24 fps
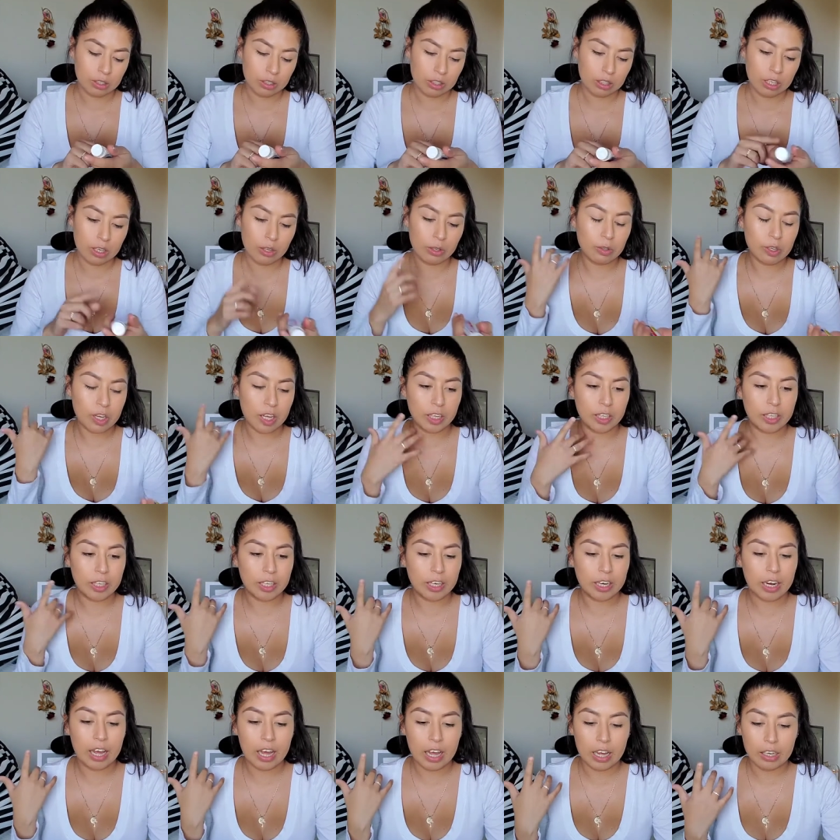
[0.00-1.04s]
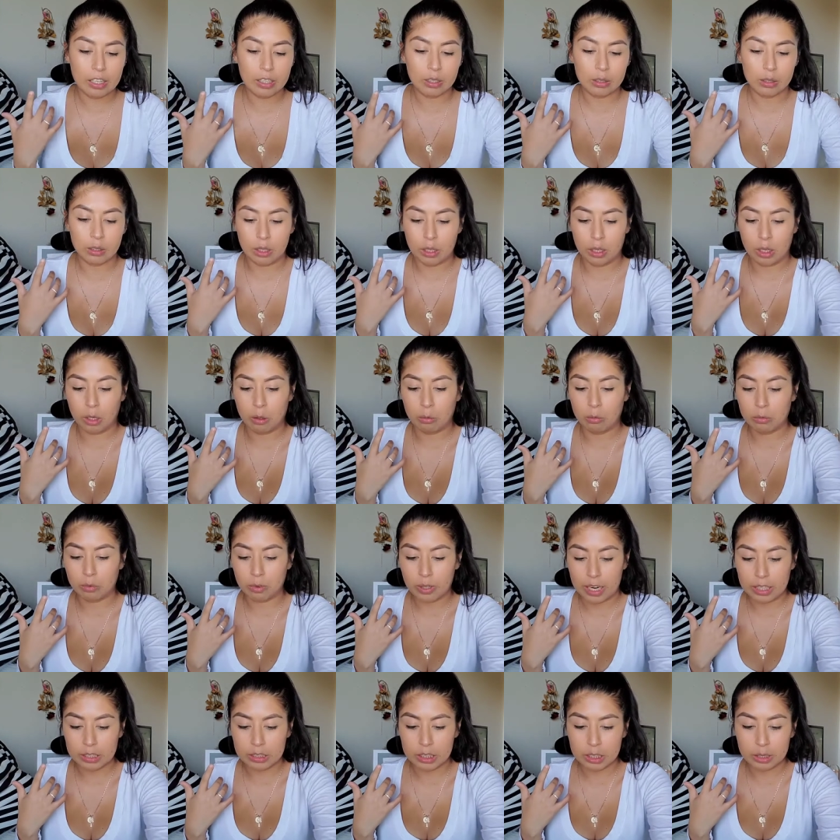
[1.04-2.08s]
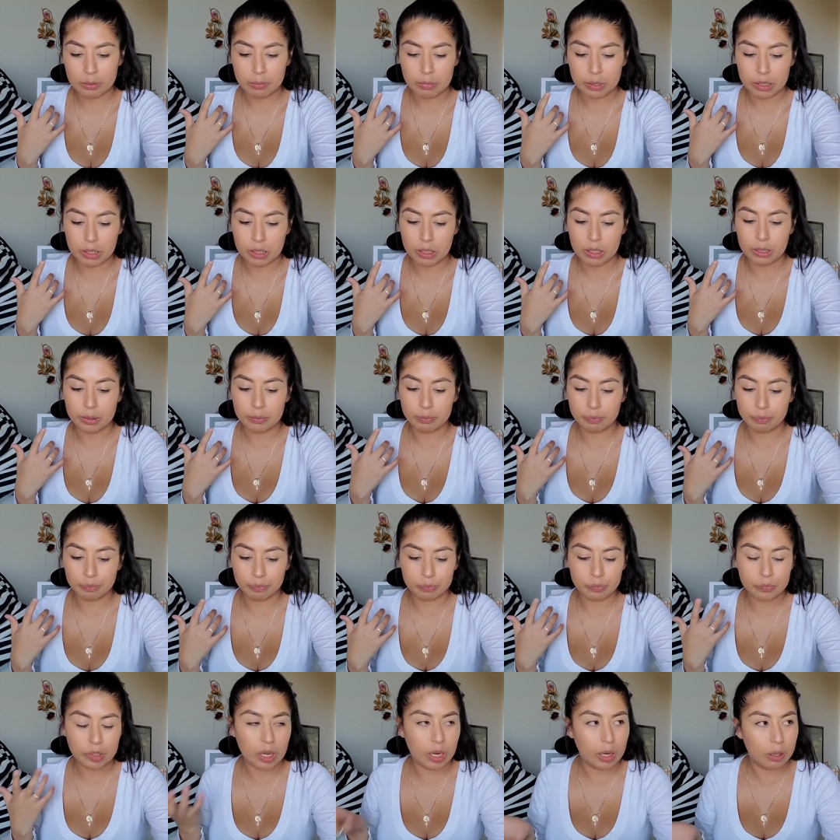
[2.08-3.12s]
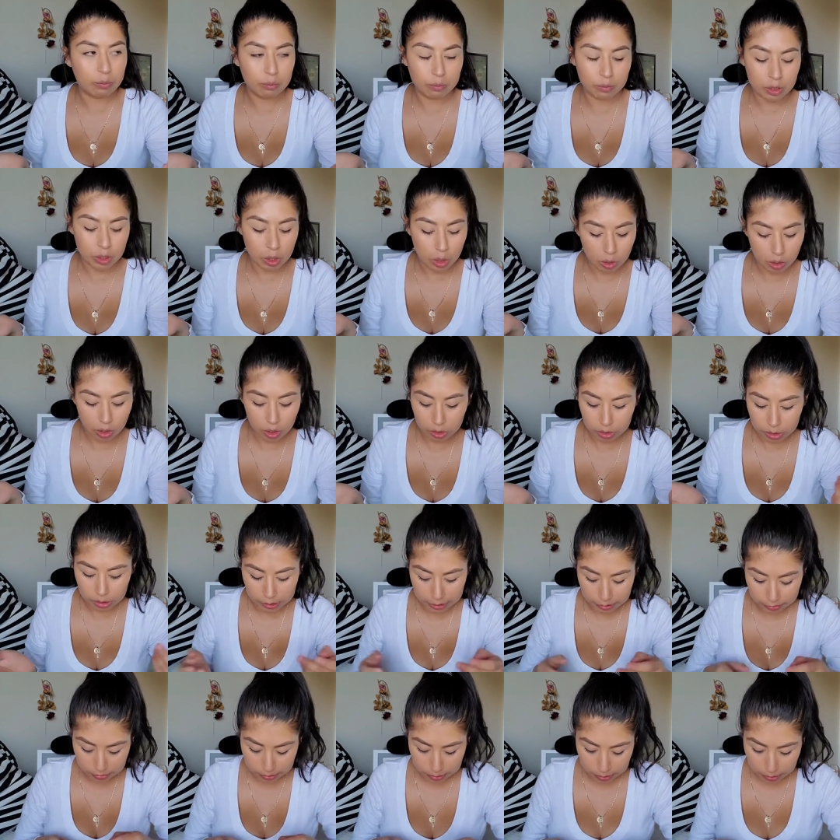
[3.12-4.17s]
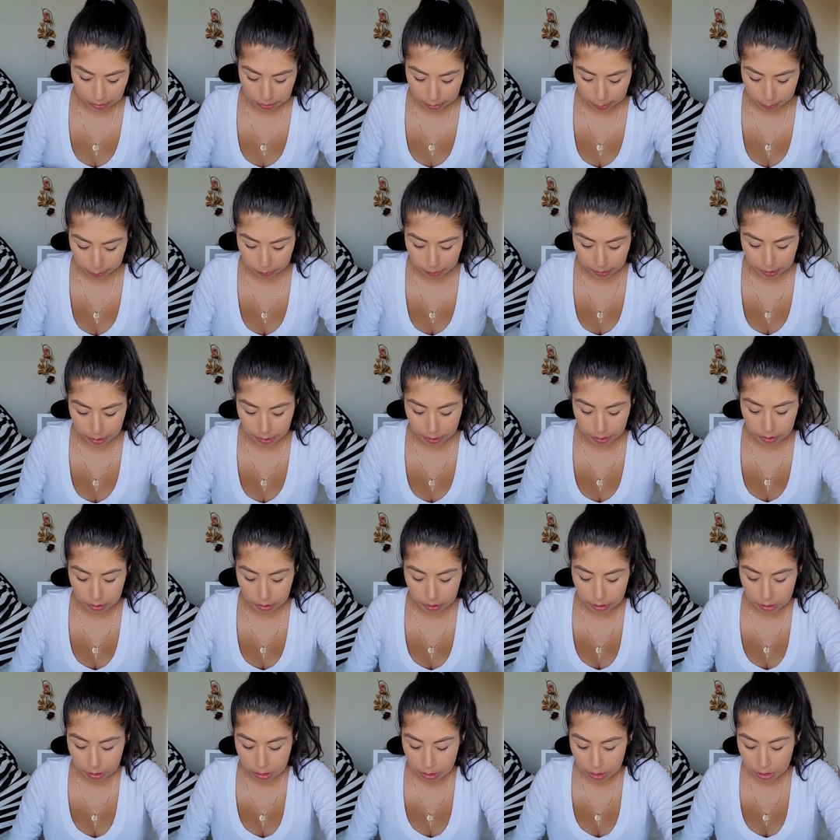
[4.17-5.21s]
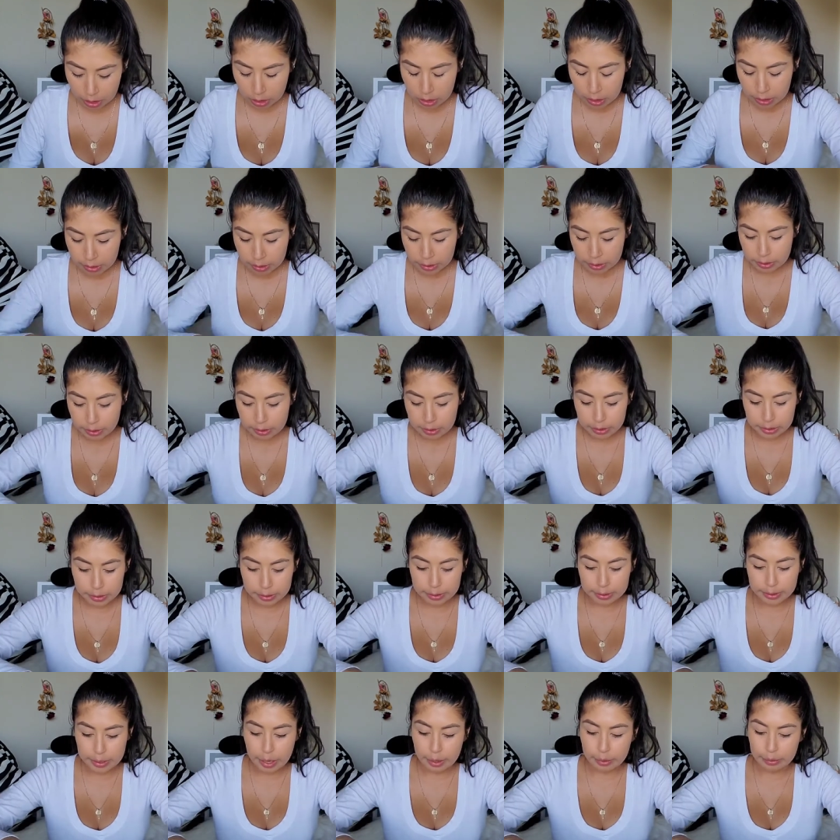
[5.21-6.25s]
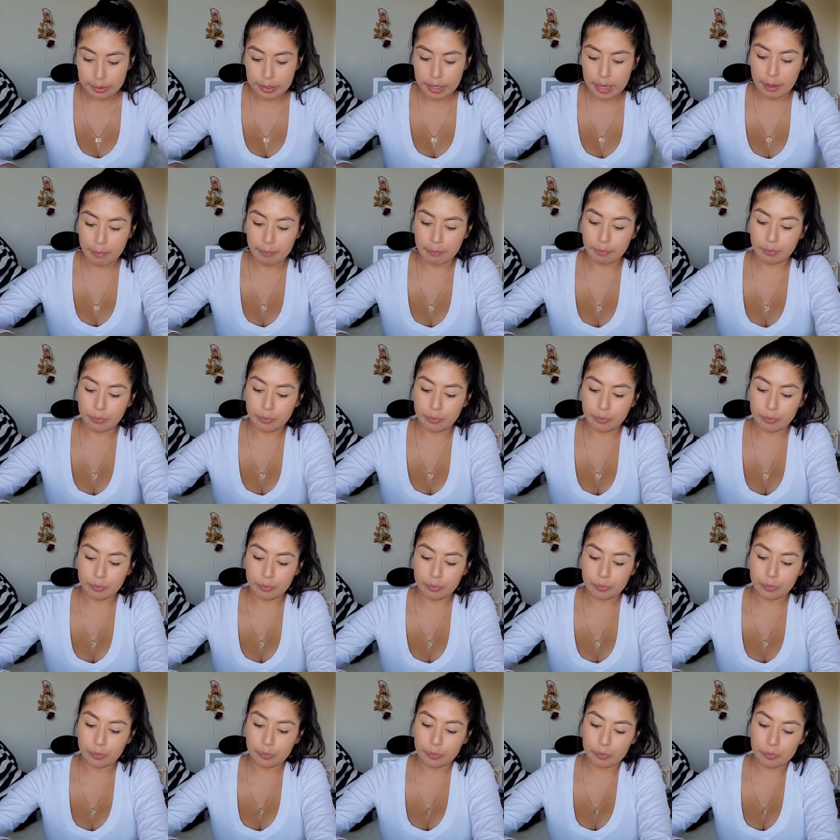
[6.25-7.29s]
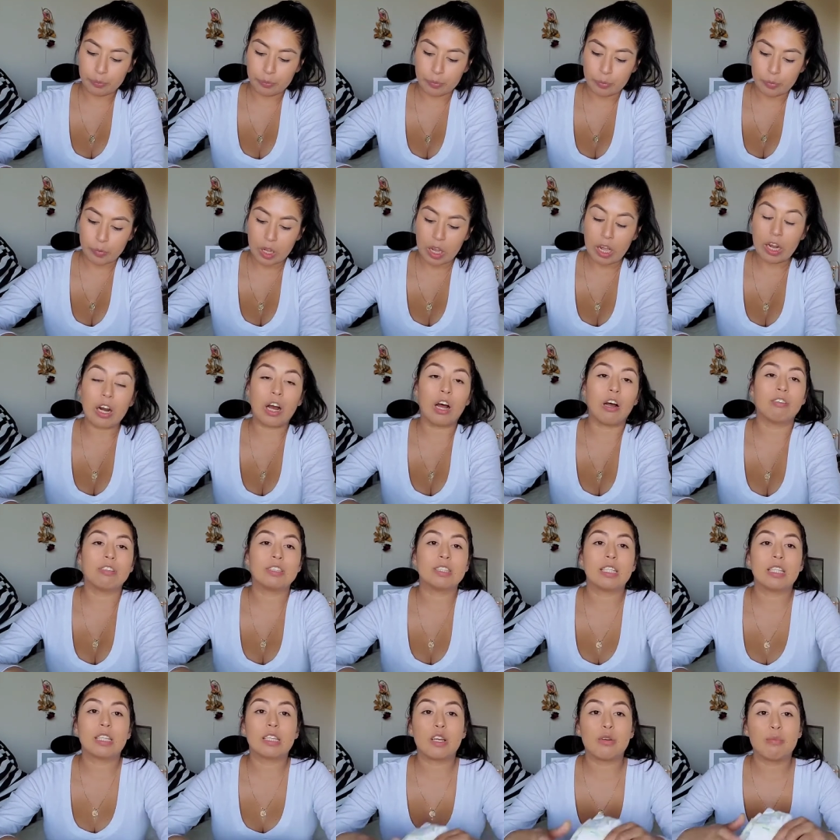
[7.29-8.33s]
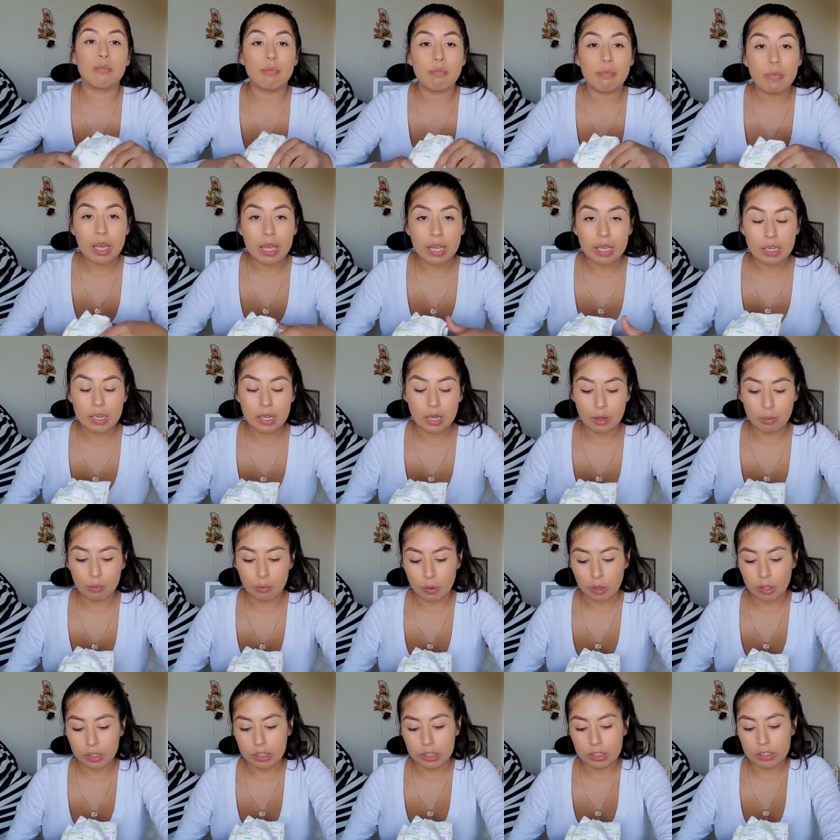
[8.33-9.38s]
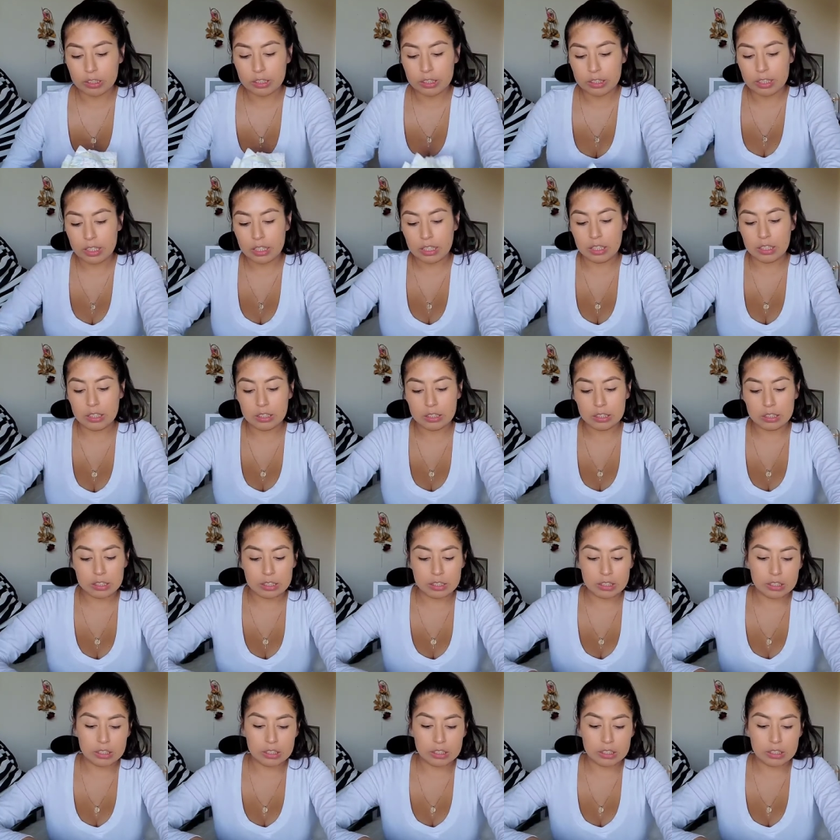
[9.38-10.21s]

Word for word: You did had um rashes, but I'm no longer giving him that. So yeah, and obviously the main important things